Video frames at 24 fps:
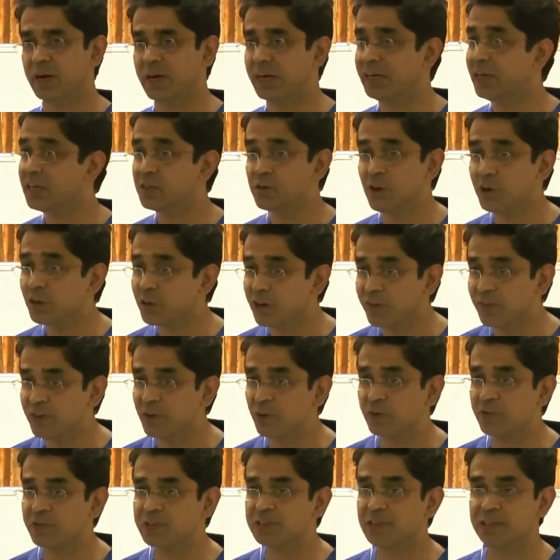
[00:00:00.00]
It has not given
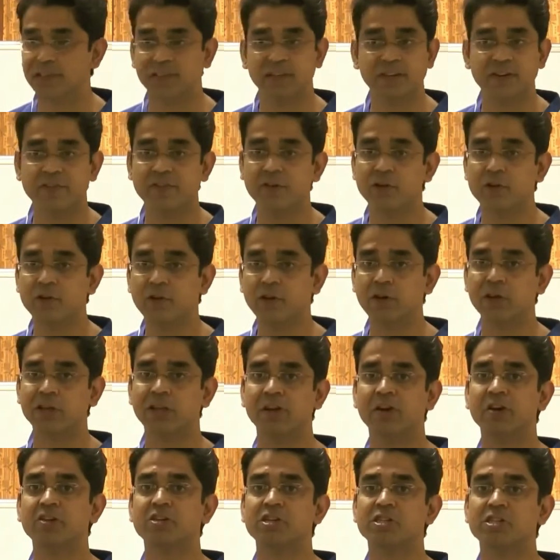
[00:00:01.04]
good results. If you look at
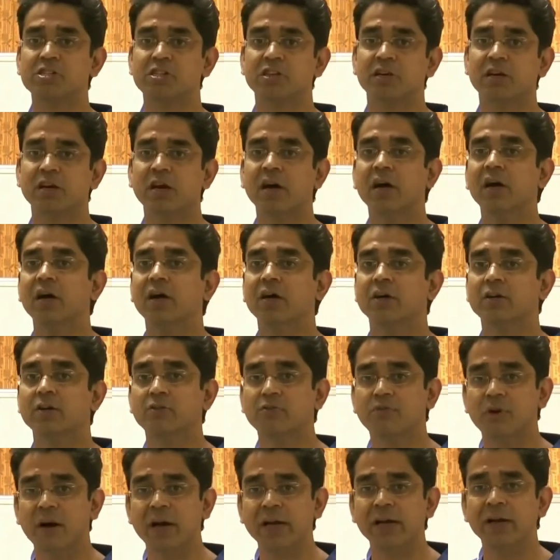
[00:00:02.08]
the literature, you
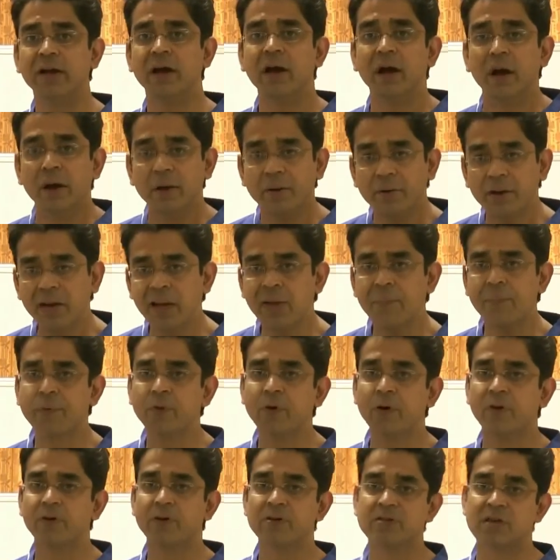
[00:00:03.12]
find really
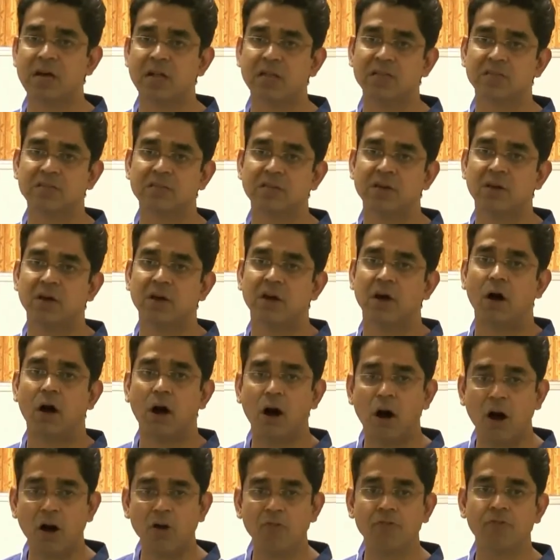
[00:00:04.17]
poor results
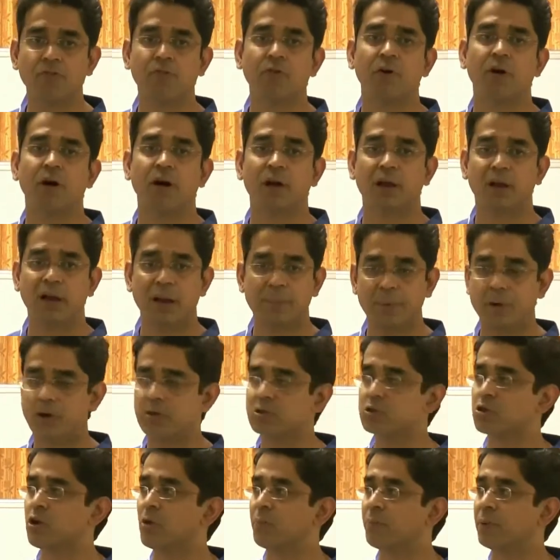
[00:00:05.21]
of
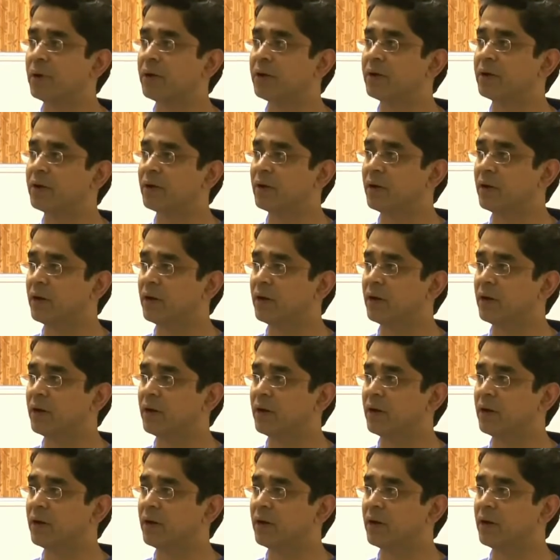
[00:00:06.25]
laparoscopic